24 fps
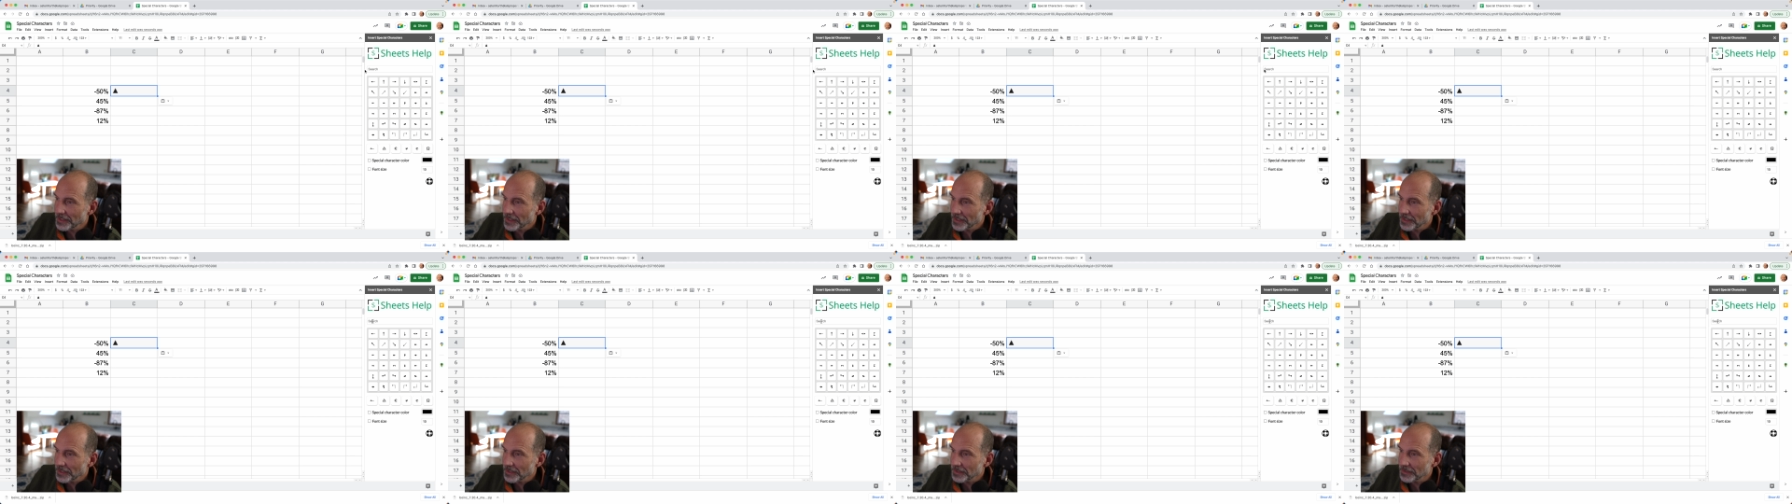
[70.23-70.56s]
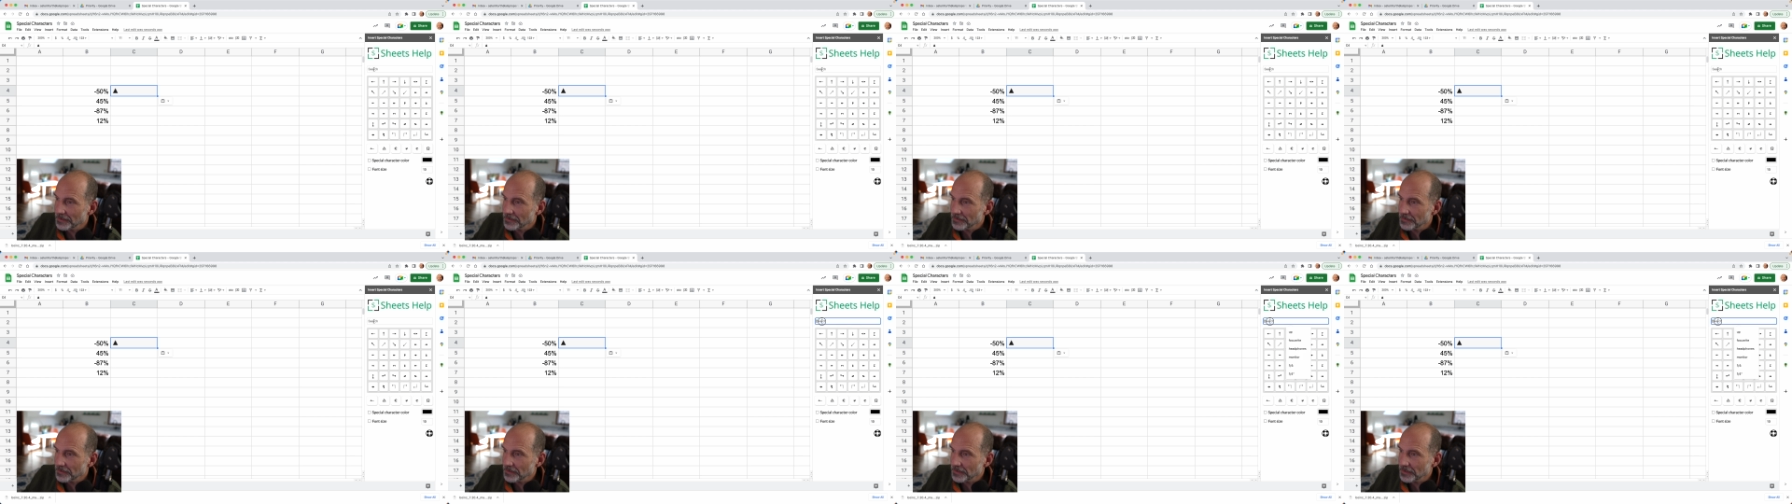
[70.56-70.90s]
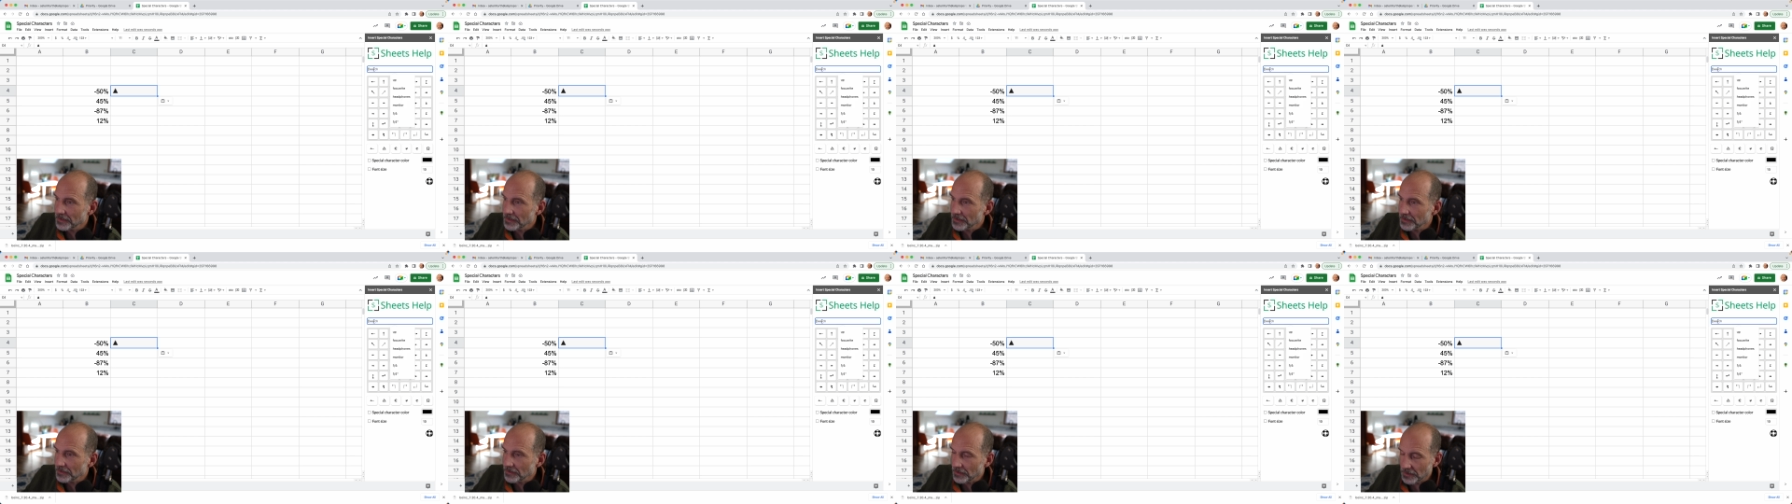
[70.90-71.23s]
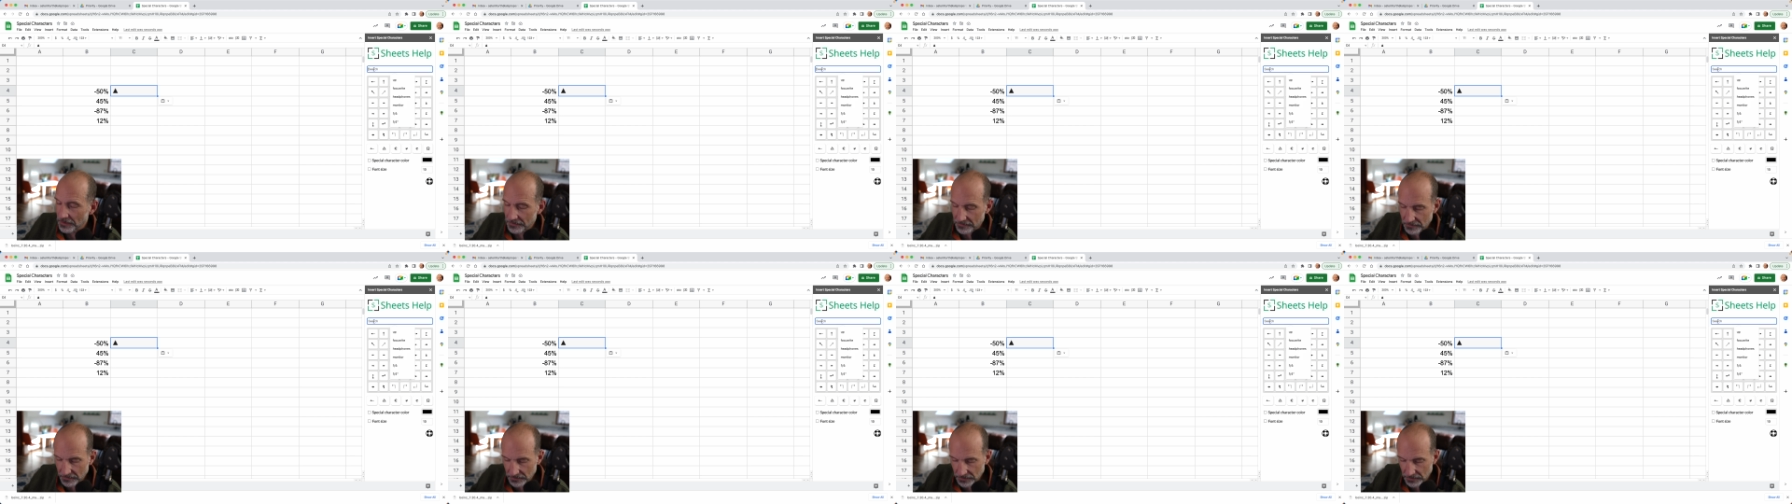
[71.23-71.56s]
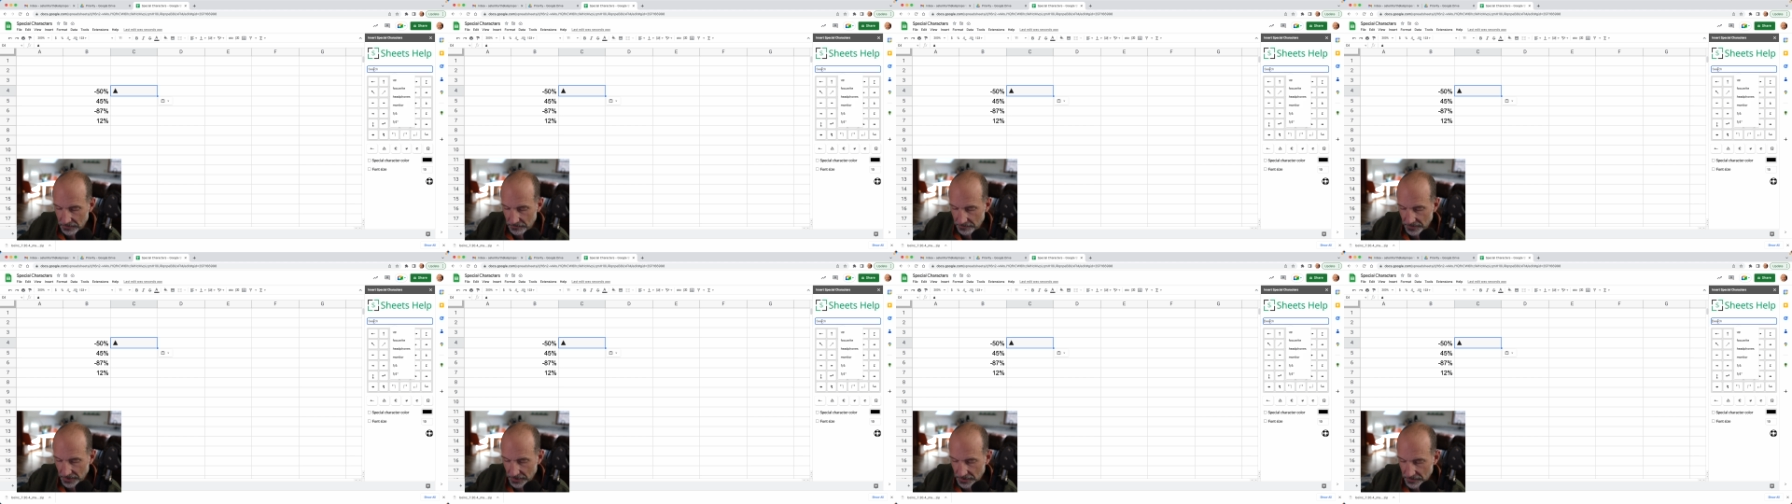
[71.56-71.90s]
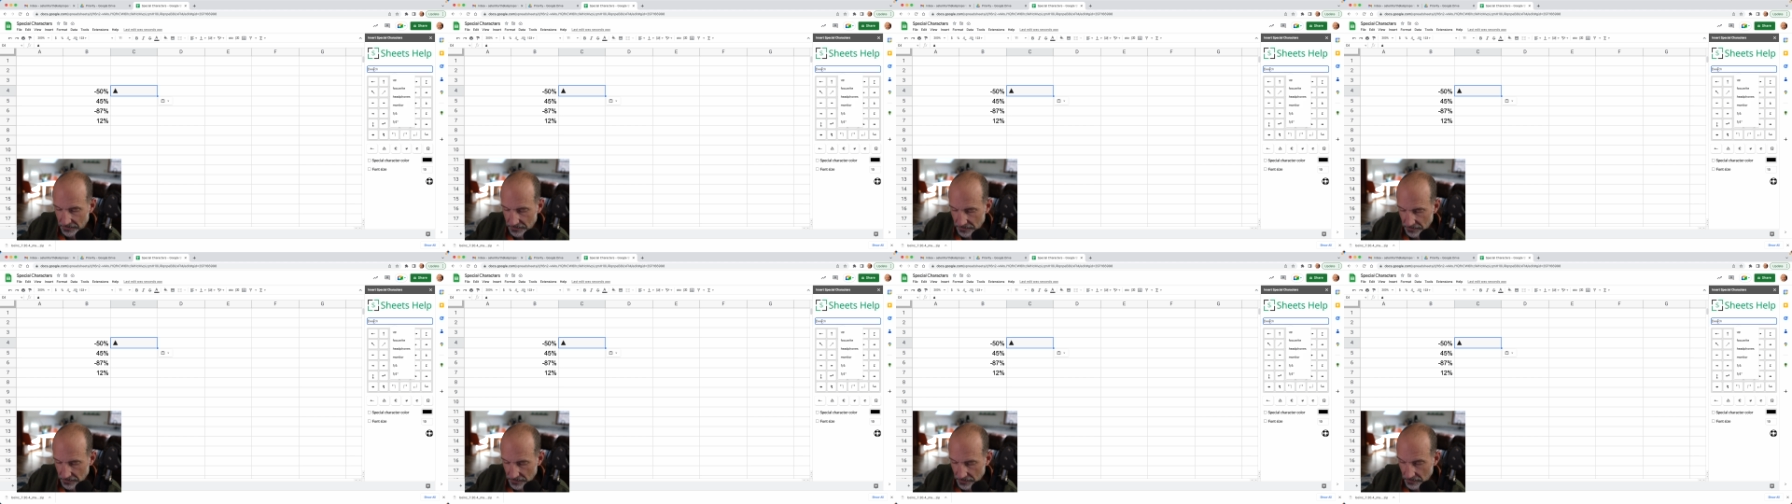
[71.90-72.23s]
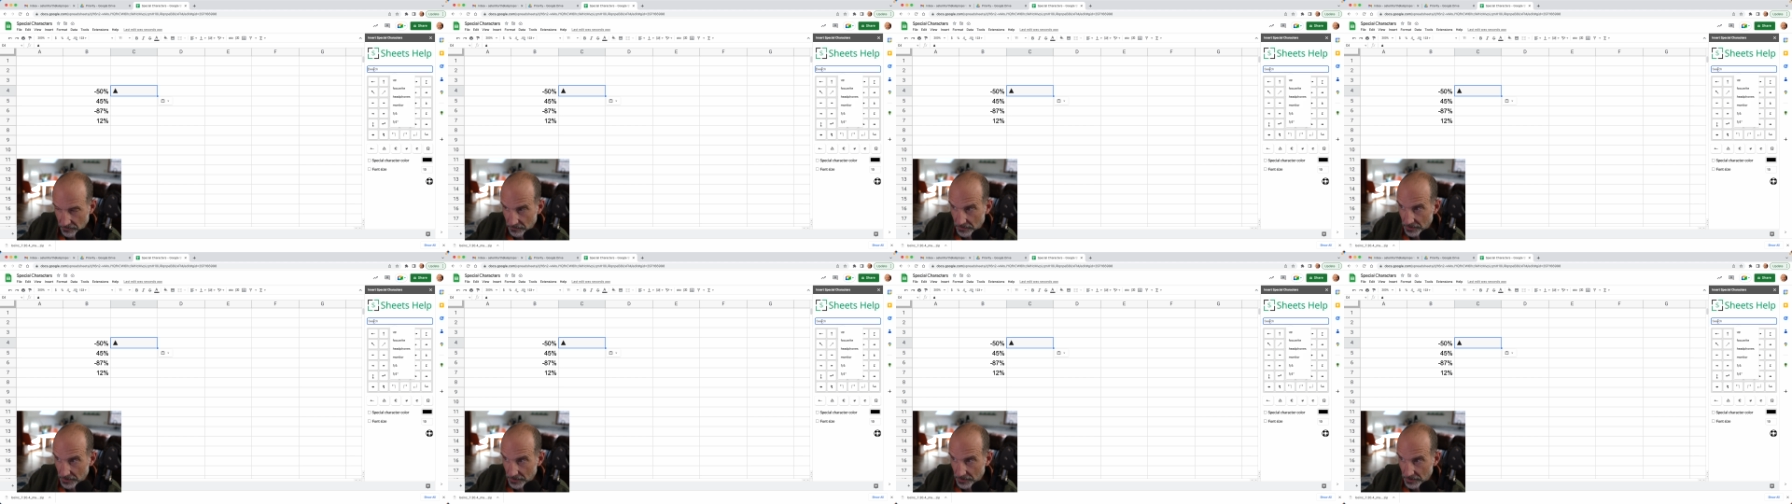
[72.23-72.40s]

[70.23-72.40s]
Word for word: And it's a little bit easier though.